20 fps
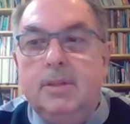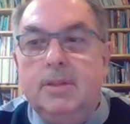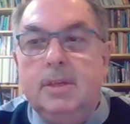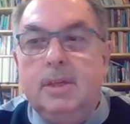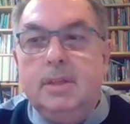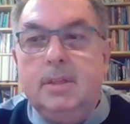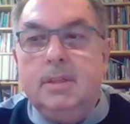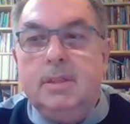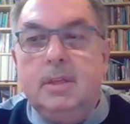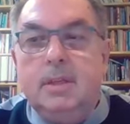
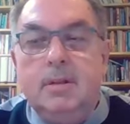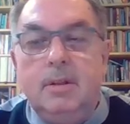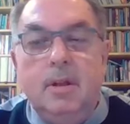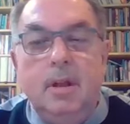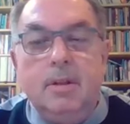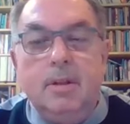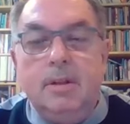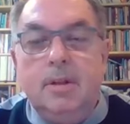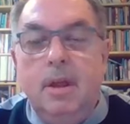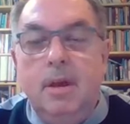just
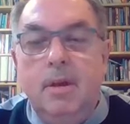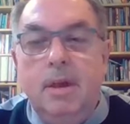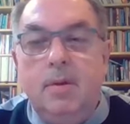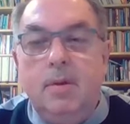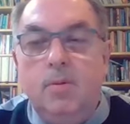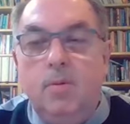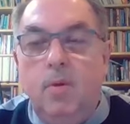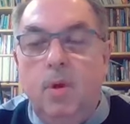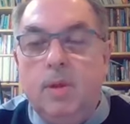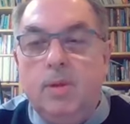not
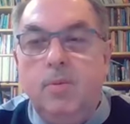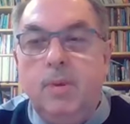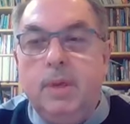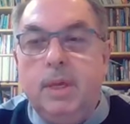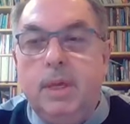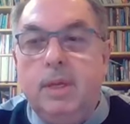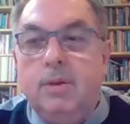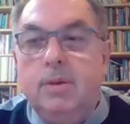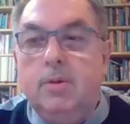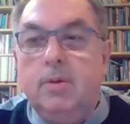knowing what
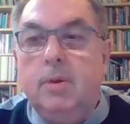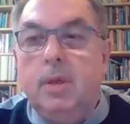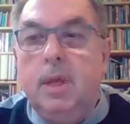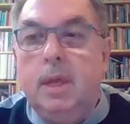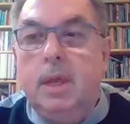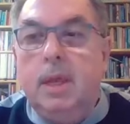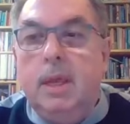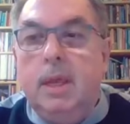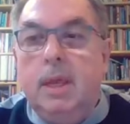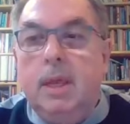we can do.
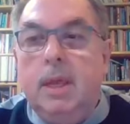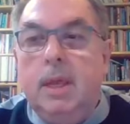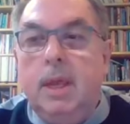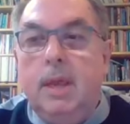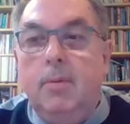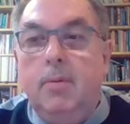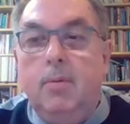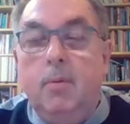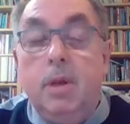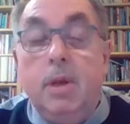
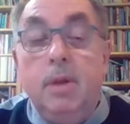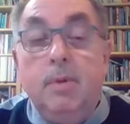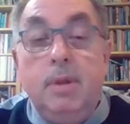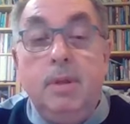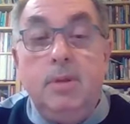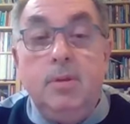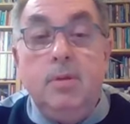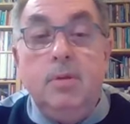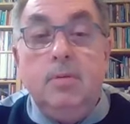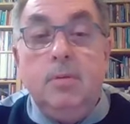What do
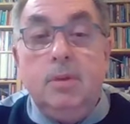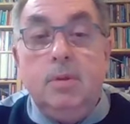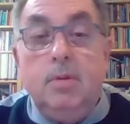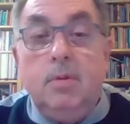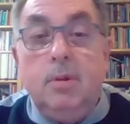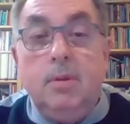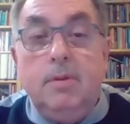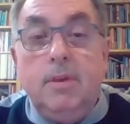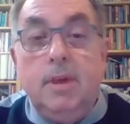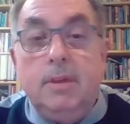we do with
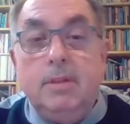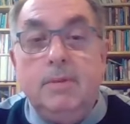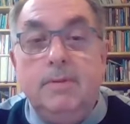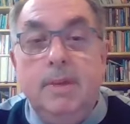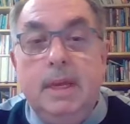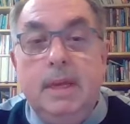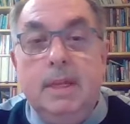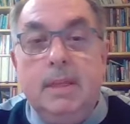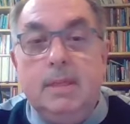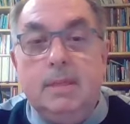all of those
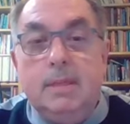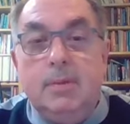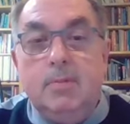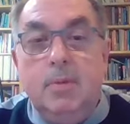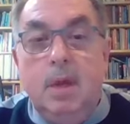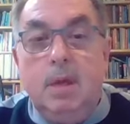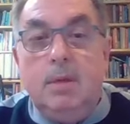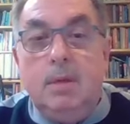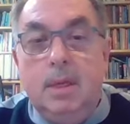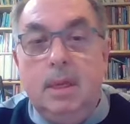feelings?
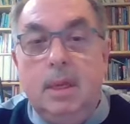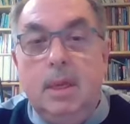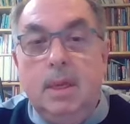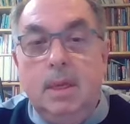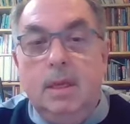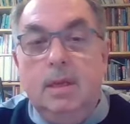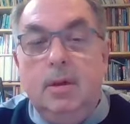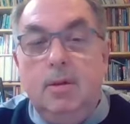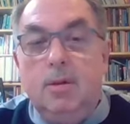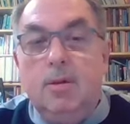Well,
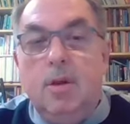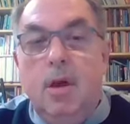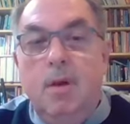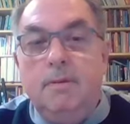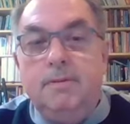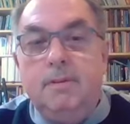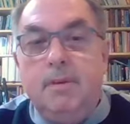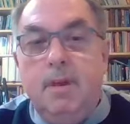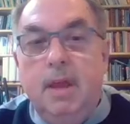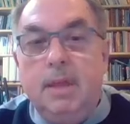look
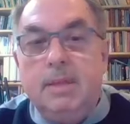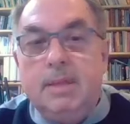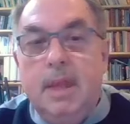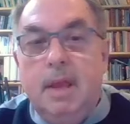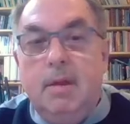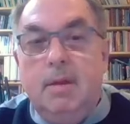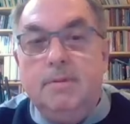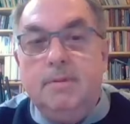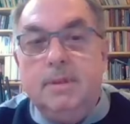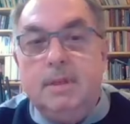after
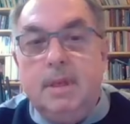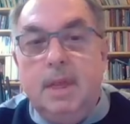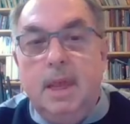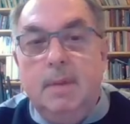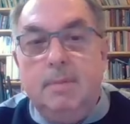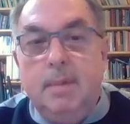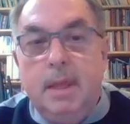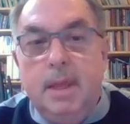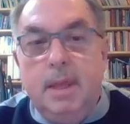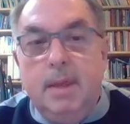ourselves,
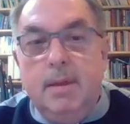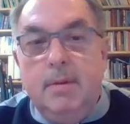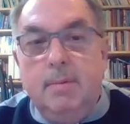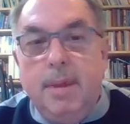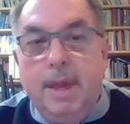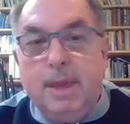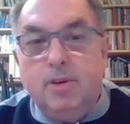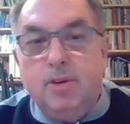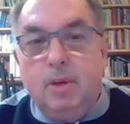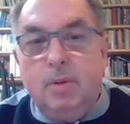
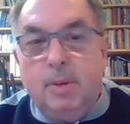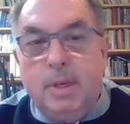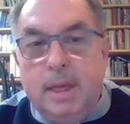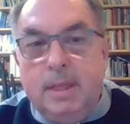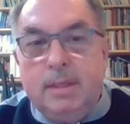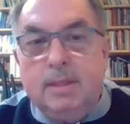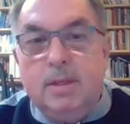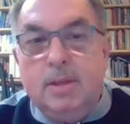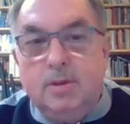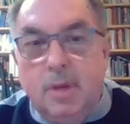make sure we
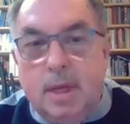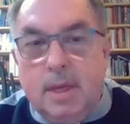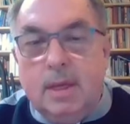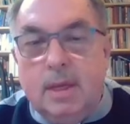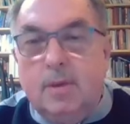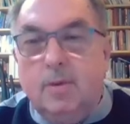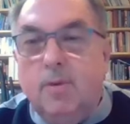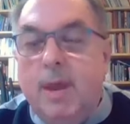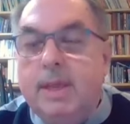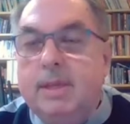eat and
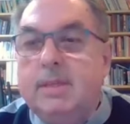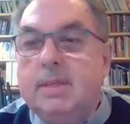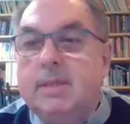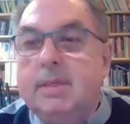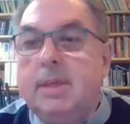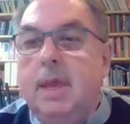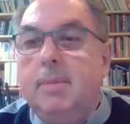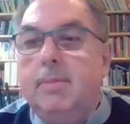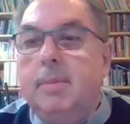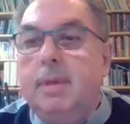drink and
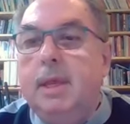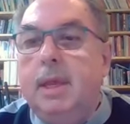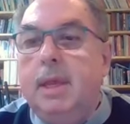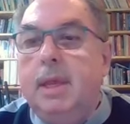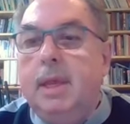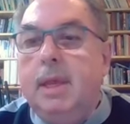rest and